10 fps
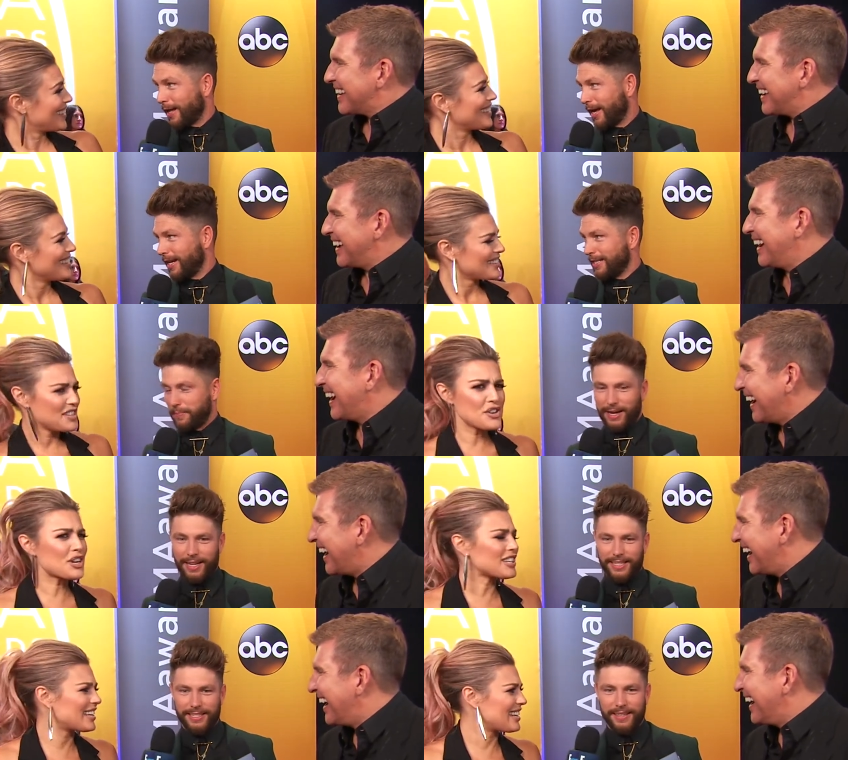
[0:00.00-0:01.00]
Speaker 1: ladies
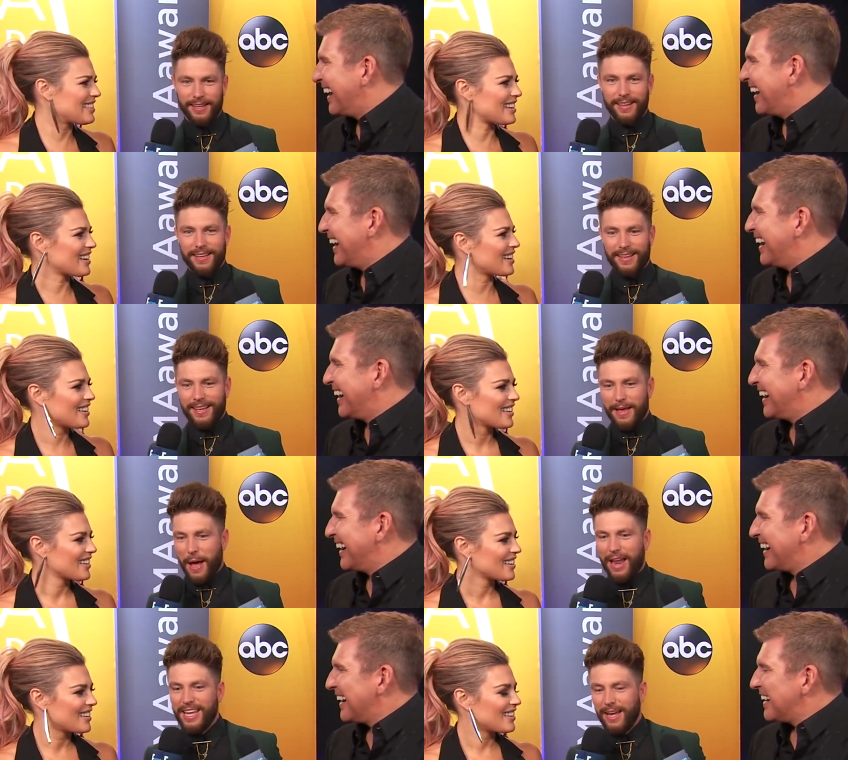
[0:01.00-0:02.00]
because. get in there.
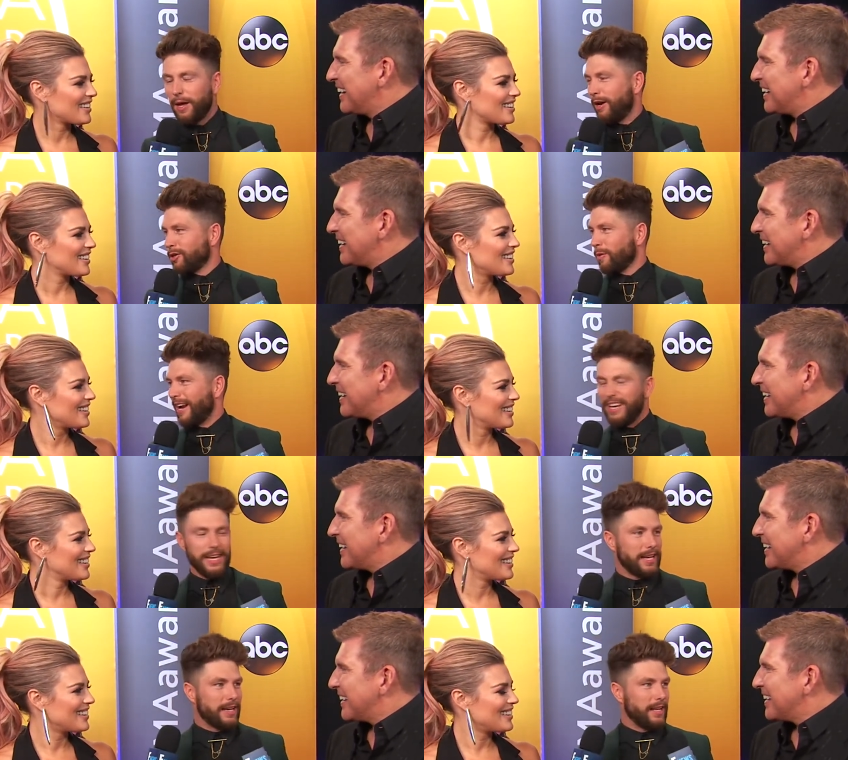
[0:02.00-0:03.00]
I need. Here's what I
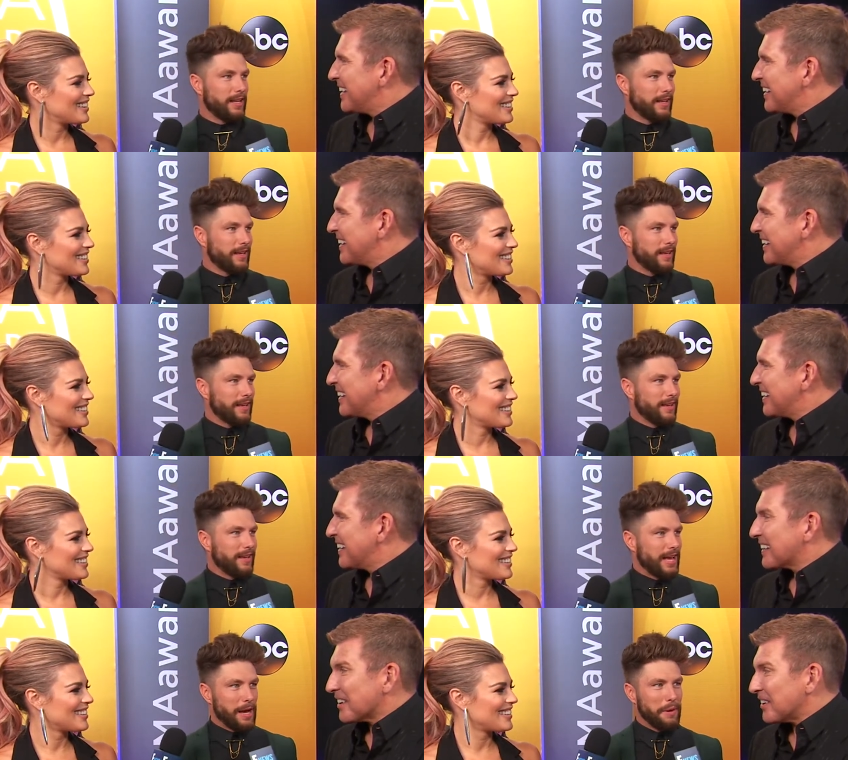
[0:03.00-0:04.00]
need.
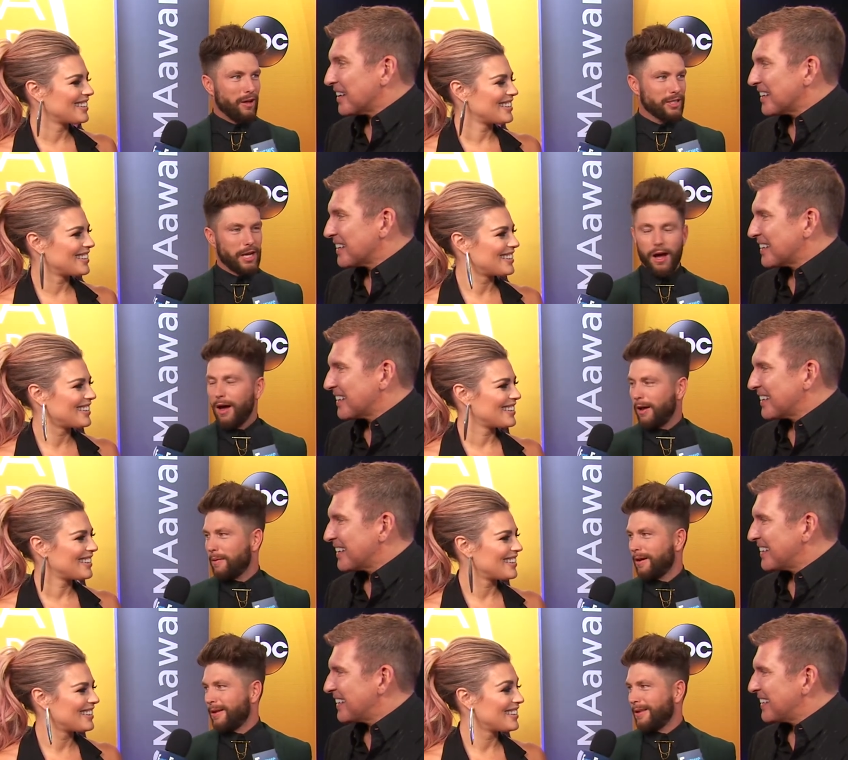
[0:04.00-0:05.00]
How about Todd
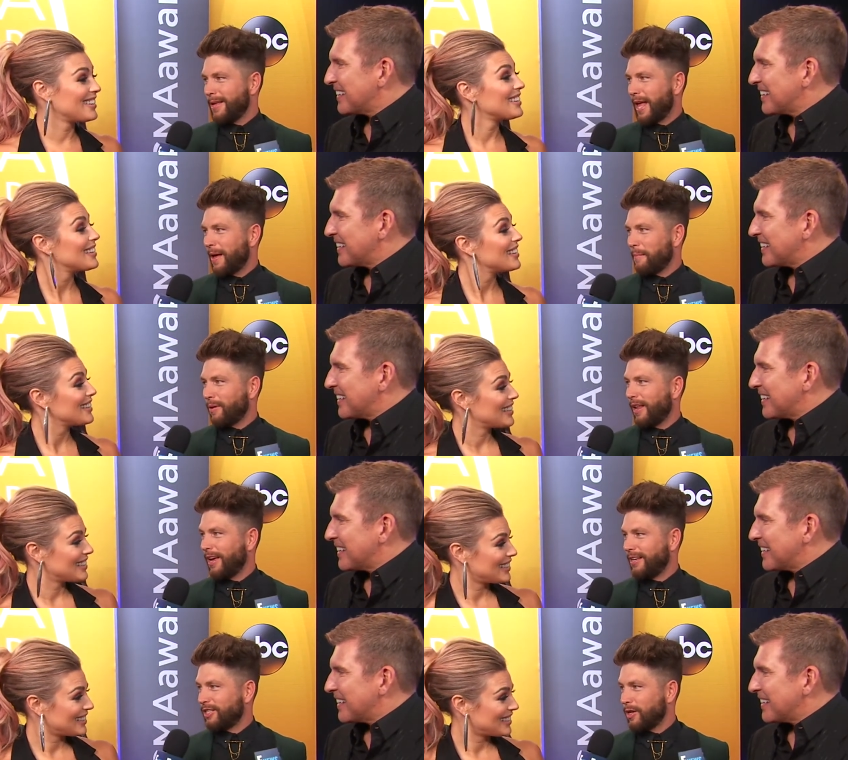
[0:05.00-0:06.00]

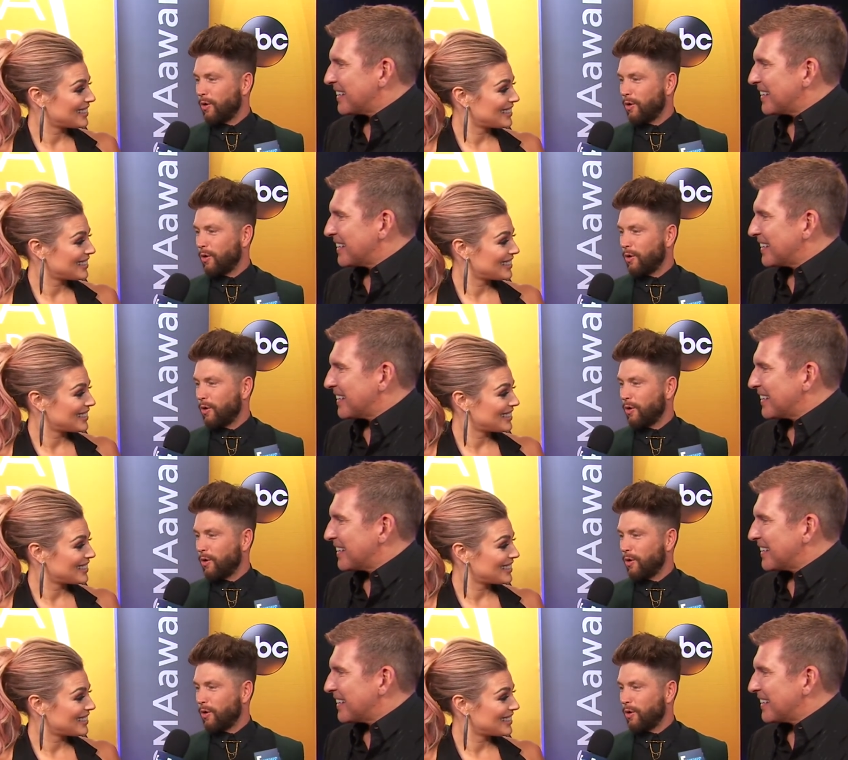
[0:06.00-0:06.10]
plays